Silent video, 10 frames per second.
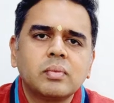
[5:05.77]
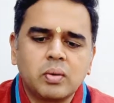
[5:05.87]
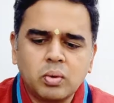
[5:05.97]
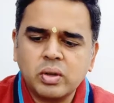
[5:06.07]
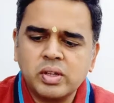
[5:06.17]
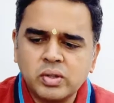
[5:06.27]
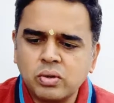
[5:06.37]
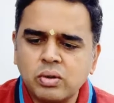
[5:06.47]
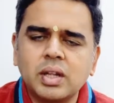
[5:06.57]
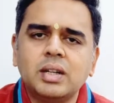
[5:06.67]
I want to
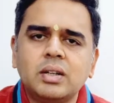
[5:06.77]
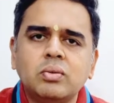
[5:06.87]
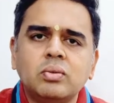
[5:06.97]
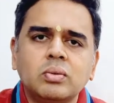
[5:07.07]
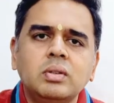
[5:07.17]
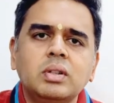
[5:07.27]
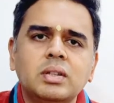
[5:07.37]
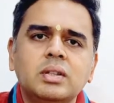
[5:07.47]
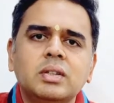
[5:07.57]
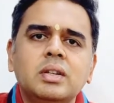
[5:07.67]
ensure that you don't
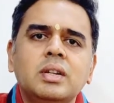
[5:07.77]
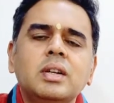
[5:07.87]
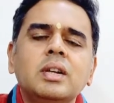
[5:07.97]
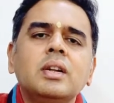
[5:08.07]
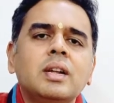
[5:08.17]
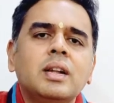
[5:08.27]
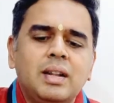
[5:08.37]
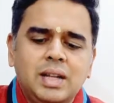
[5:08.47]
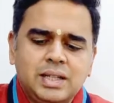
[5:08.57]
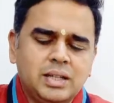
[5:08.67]

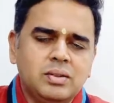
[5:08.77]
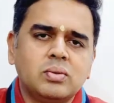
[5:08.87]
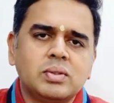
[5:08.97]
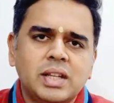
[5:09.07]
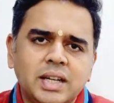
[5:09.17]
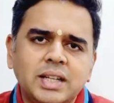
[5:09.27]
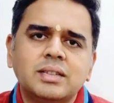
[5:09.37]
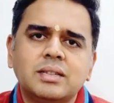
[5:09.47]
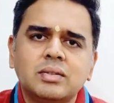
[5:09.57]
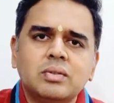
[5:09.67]
let those
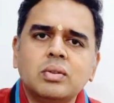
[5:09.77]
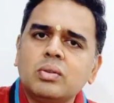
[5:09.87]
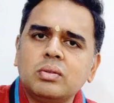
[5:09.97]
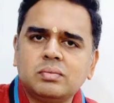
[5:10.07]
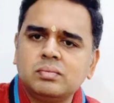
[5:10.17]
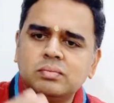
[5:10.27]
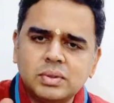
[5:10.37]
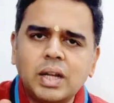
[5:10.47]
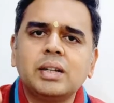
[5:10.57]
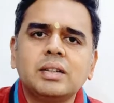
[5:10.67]
ladies know
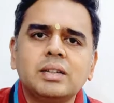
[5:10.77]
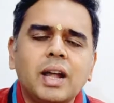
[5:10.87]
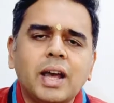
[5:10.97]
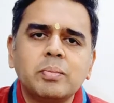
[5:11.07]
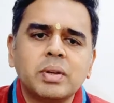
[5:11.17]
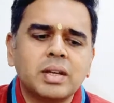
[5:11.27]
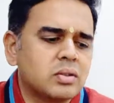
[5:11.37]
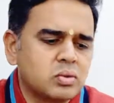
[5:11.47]
that I am here.